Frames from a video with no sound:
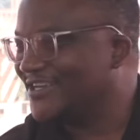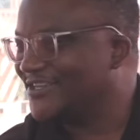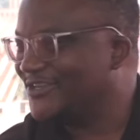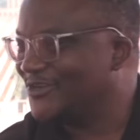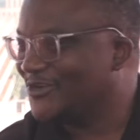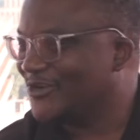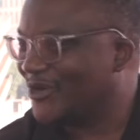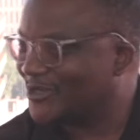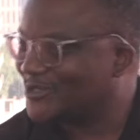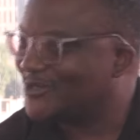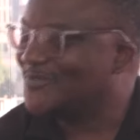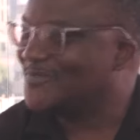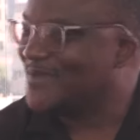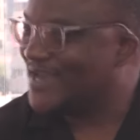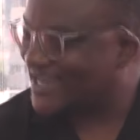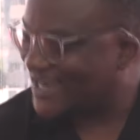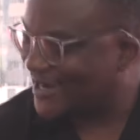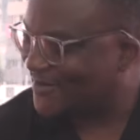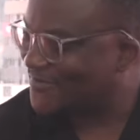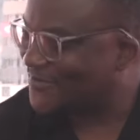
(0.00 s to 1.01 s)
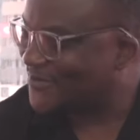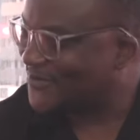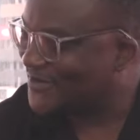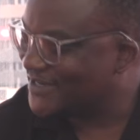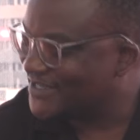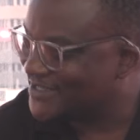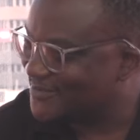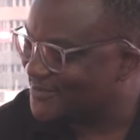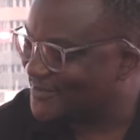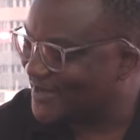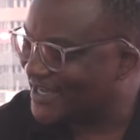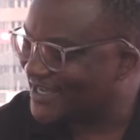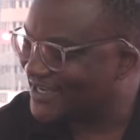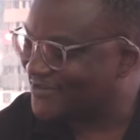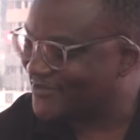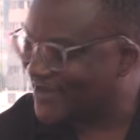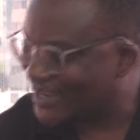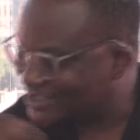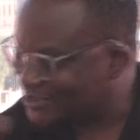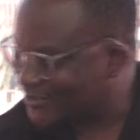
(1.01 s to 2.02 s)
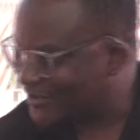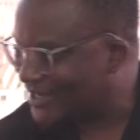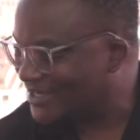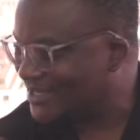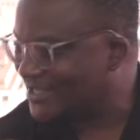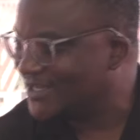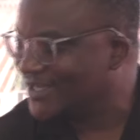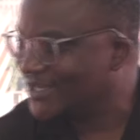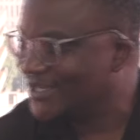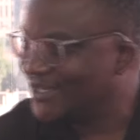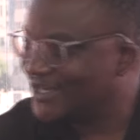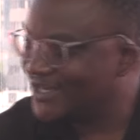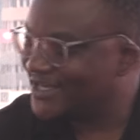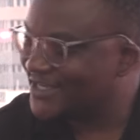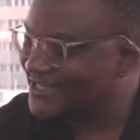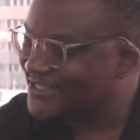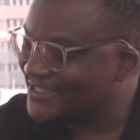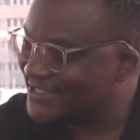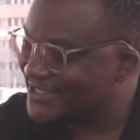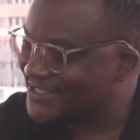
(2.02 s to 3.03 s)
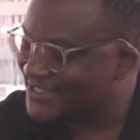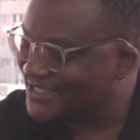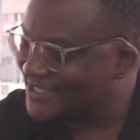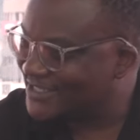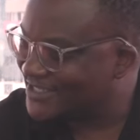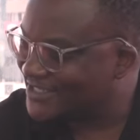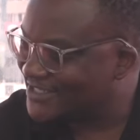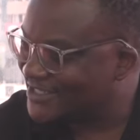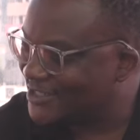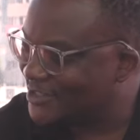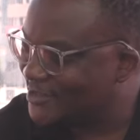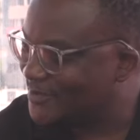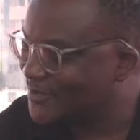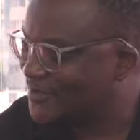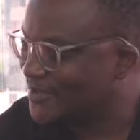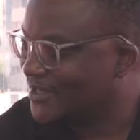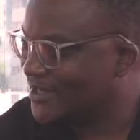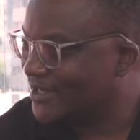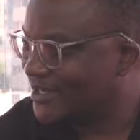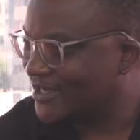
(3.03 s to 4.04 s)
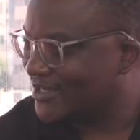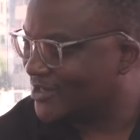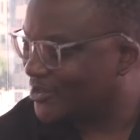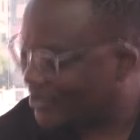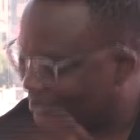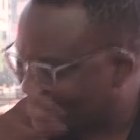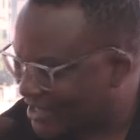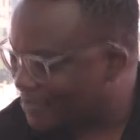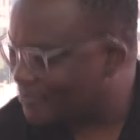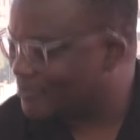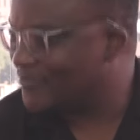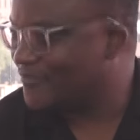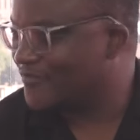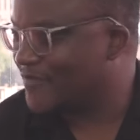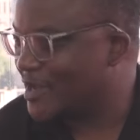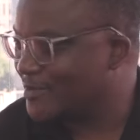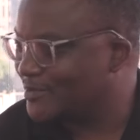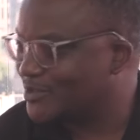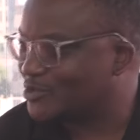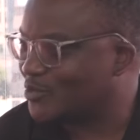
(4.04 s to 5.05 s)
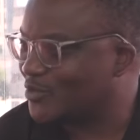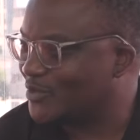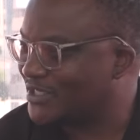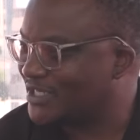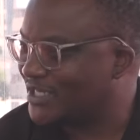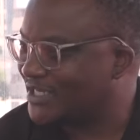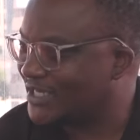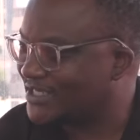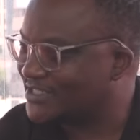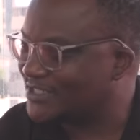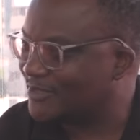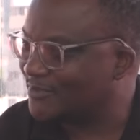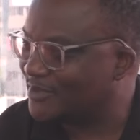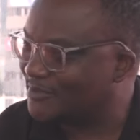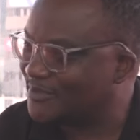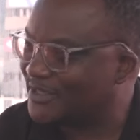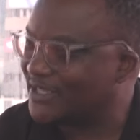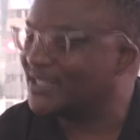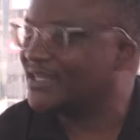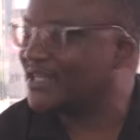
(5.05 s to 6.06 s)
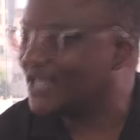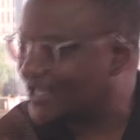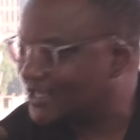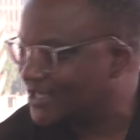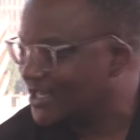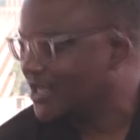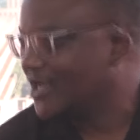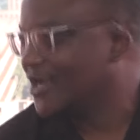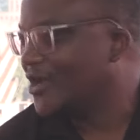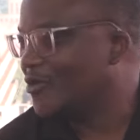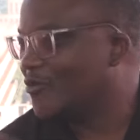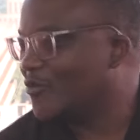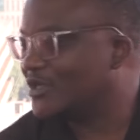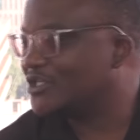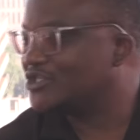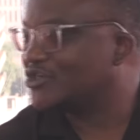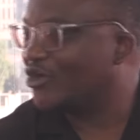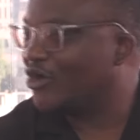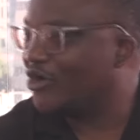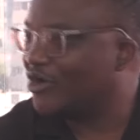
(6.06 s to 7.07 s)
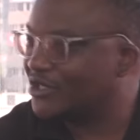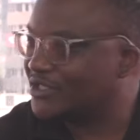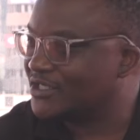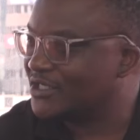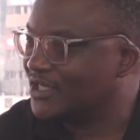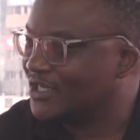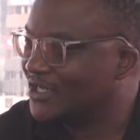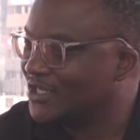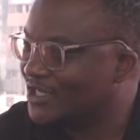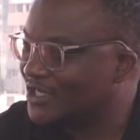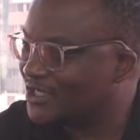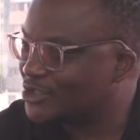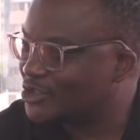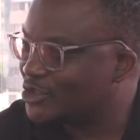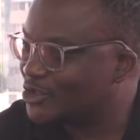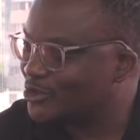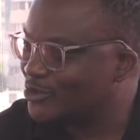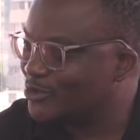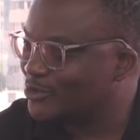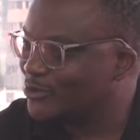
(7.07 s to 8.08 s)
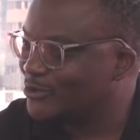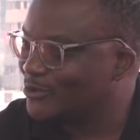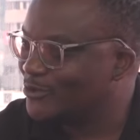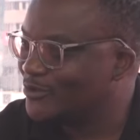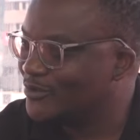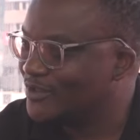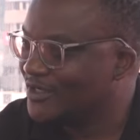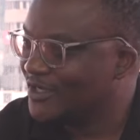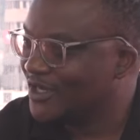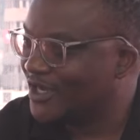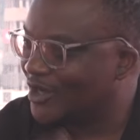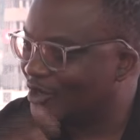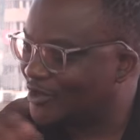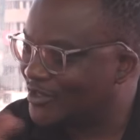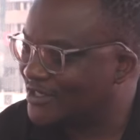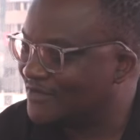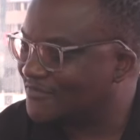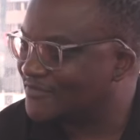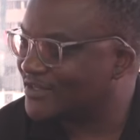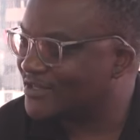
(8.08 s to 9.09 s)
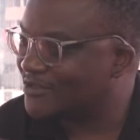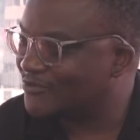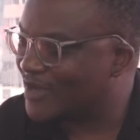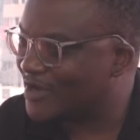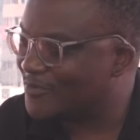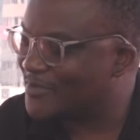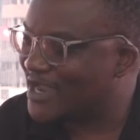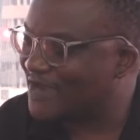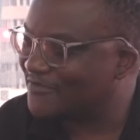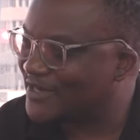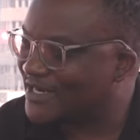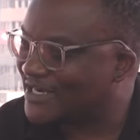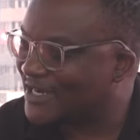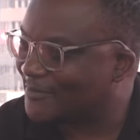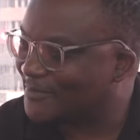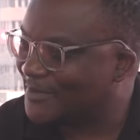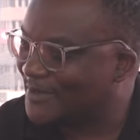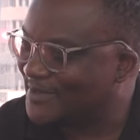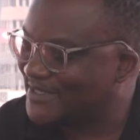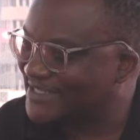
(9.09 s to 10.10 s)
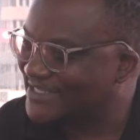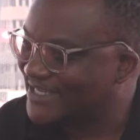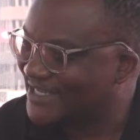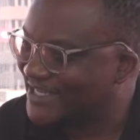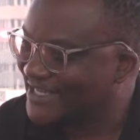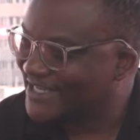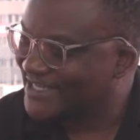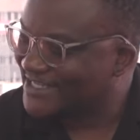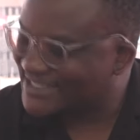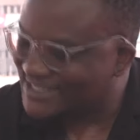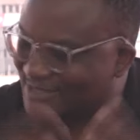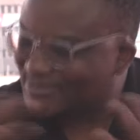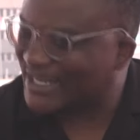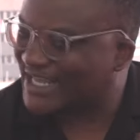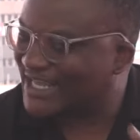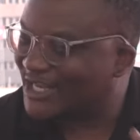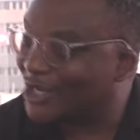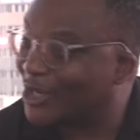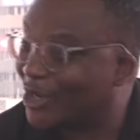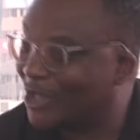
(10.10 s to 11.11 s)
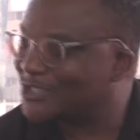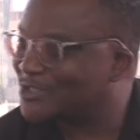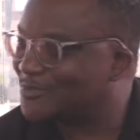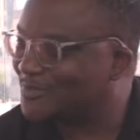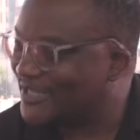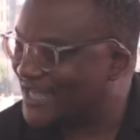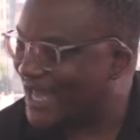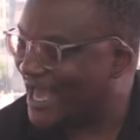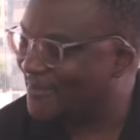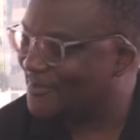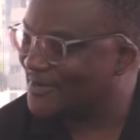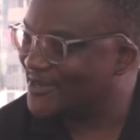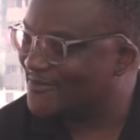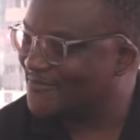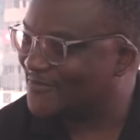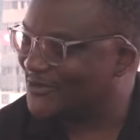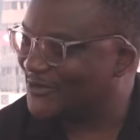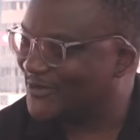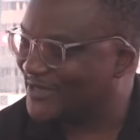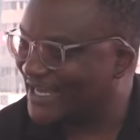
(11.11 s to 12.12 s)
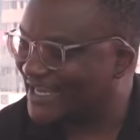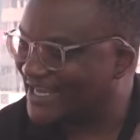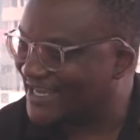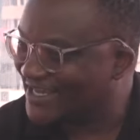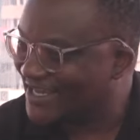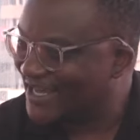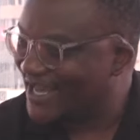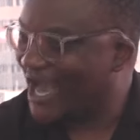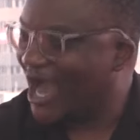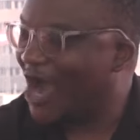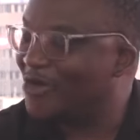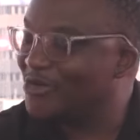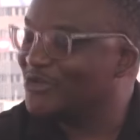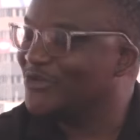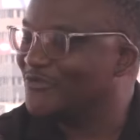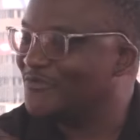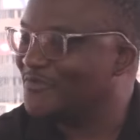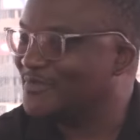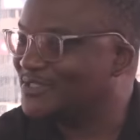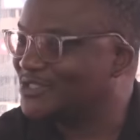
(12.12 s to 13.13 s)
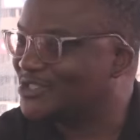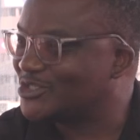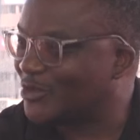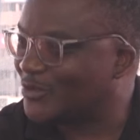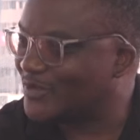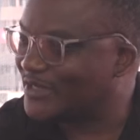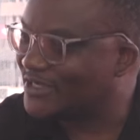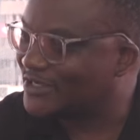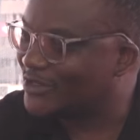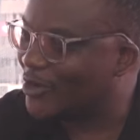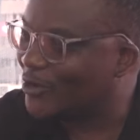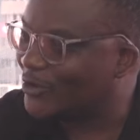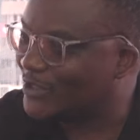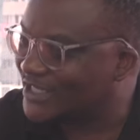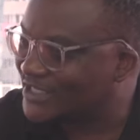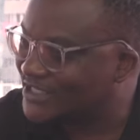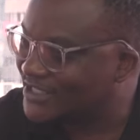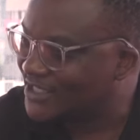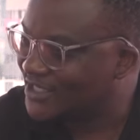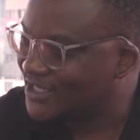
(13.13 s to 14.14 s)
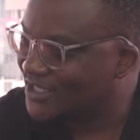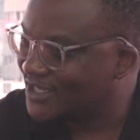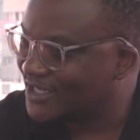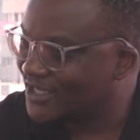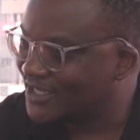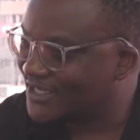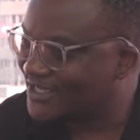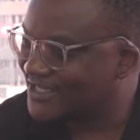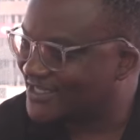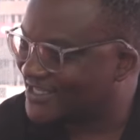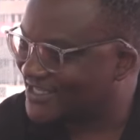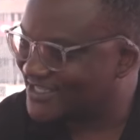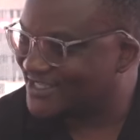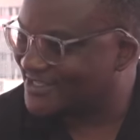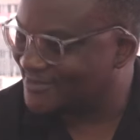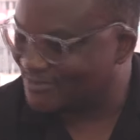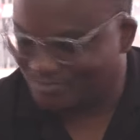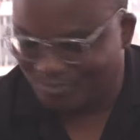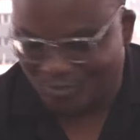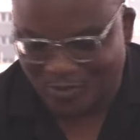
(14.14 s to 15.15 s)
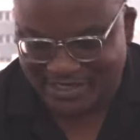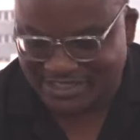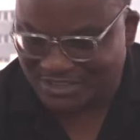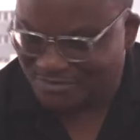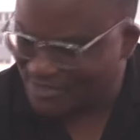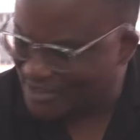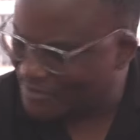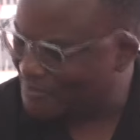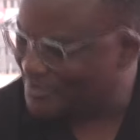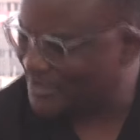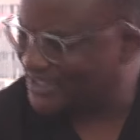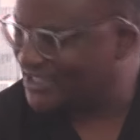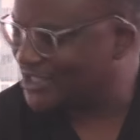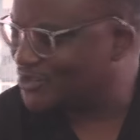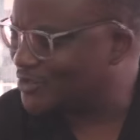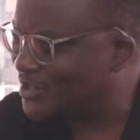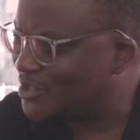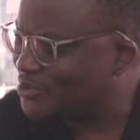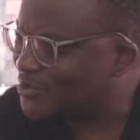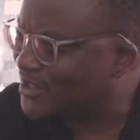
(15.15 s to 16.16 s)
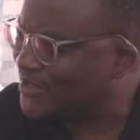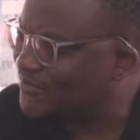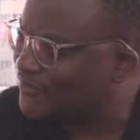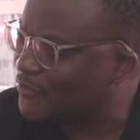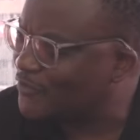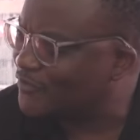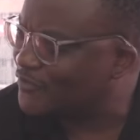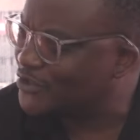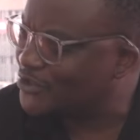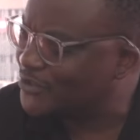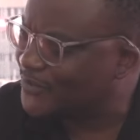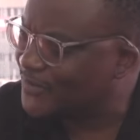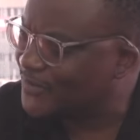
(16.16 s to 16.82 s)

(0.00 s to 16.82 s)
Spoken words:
you got to make up for it by graduating to the senior team, got that famous win against Namibia, and then went on to lift the Rugby Africa Cup. I mean, it seems like a lot's been happening for you. Like, how you've been soaking it all in, this what has been a busy 2024 for you?